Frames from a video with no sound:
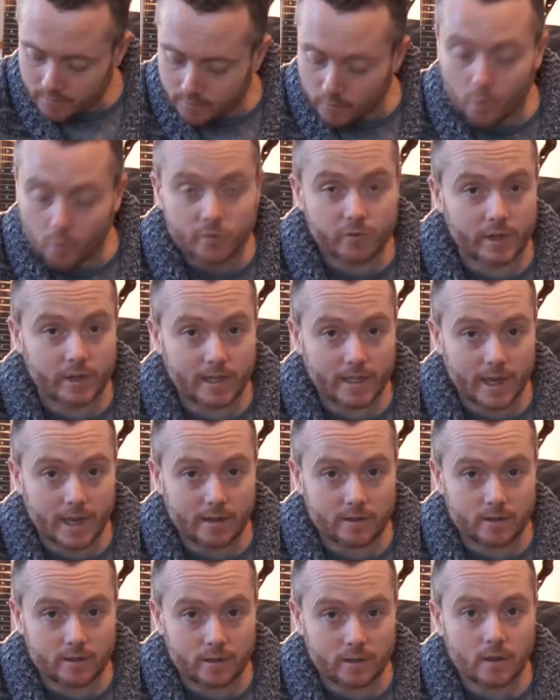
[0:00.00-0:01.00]
fourth string down
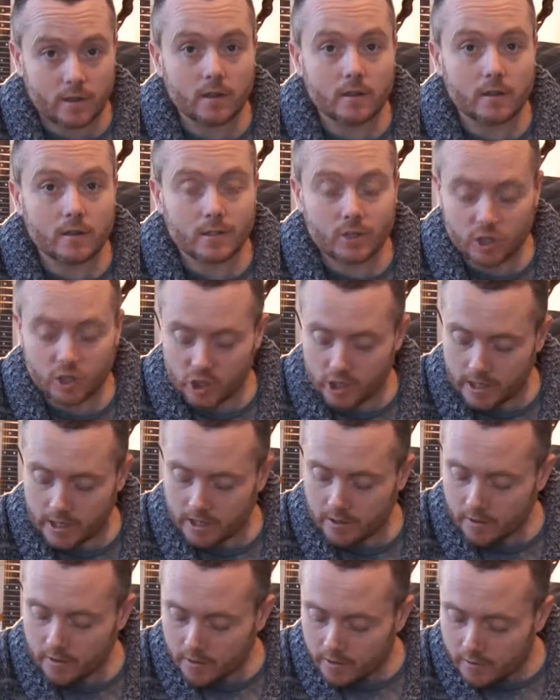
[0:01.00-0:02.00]
is a
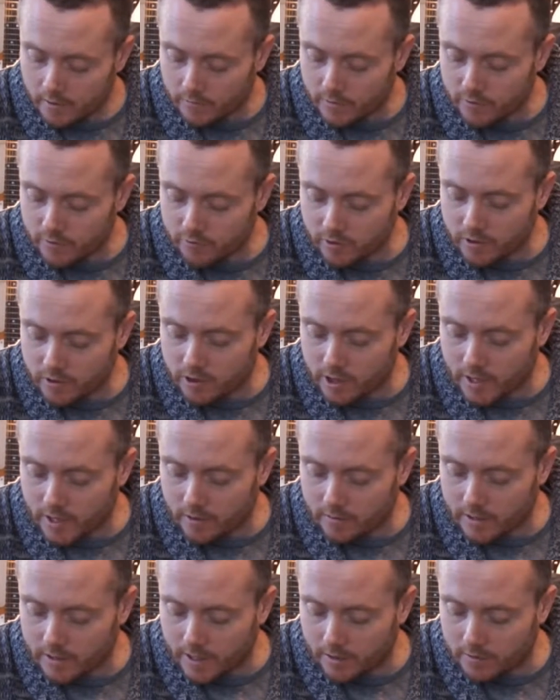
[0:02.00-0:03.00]
G, fifth string
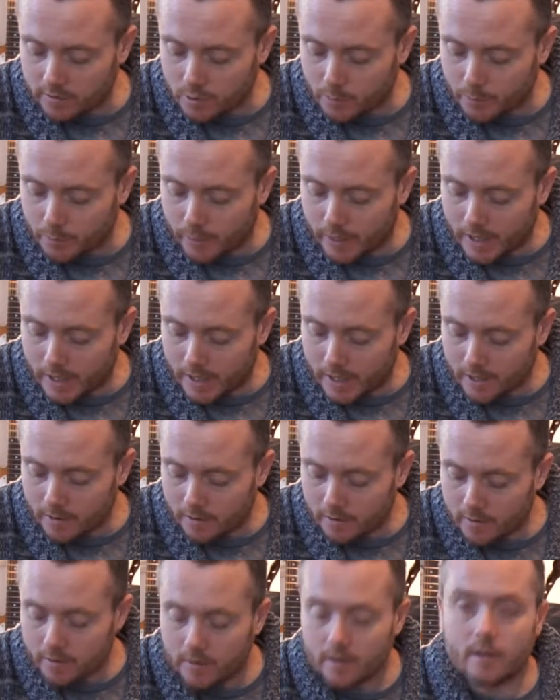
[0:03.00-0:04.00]
down is a B,
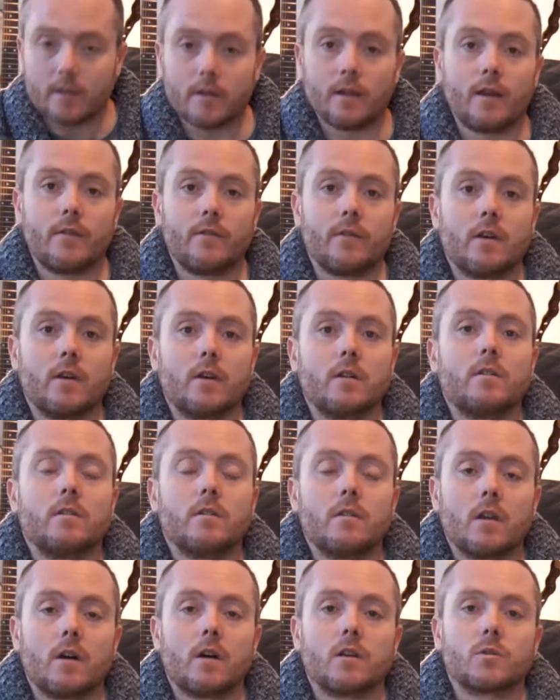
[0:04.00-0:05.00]
and the
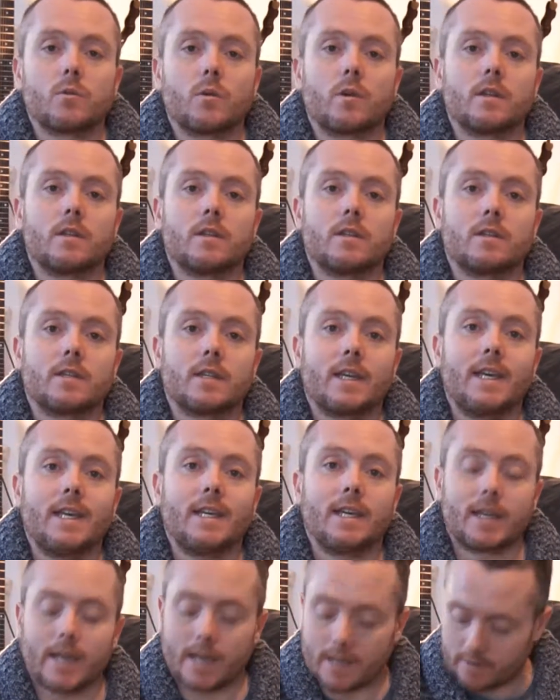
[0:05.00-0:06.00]
last one is
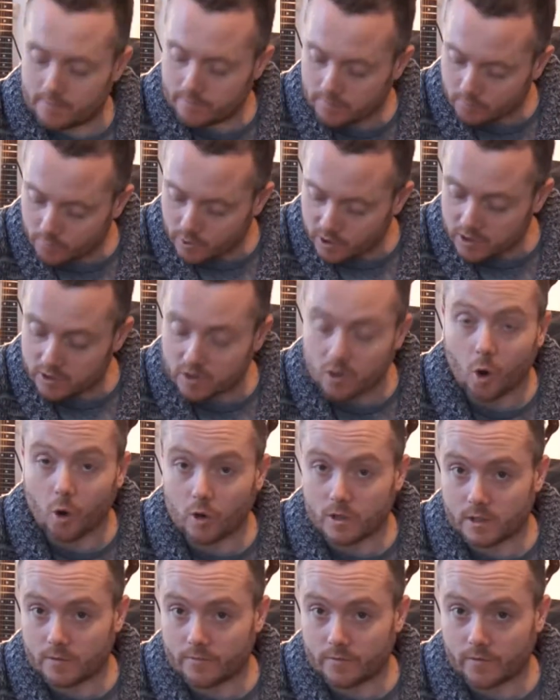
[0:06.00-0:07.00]
E again, which is an
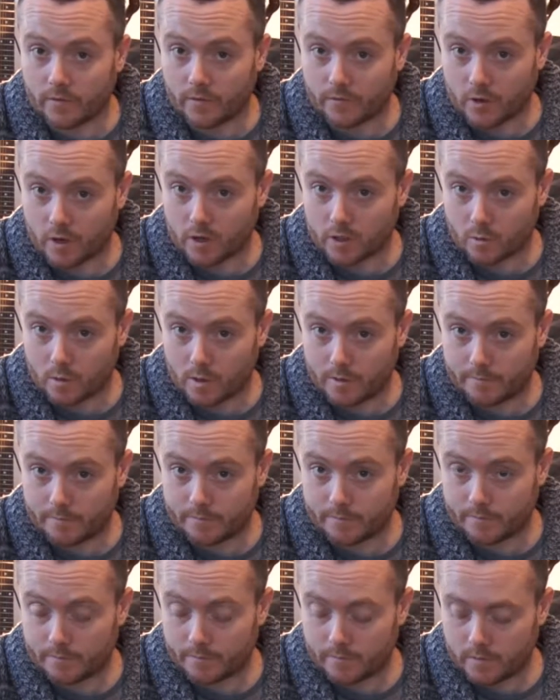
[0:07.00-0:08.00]
octave of the first one. So
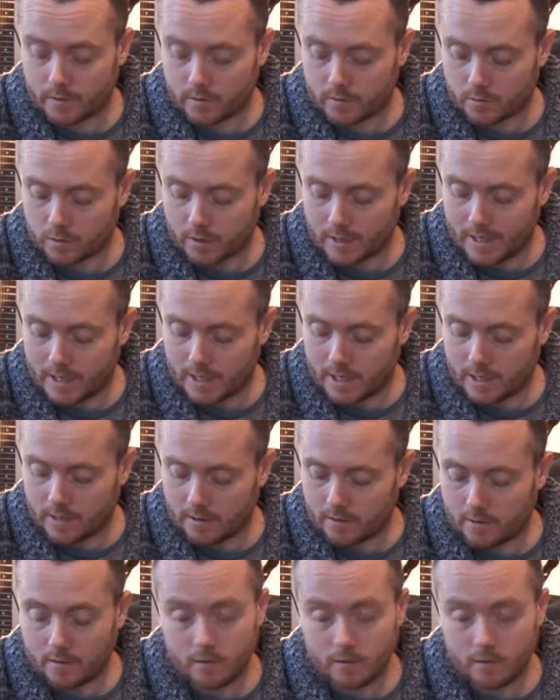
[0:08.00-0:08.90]
E, E.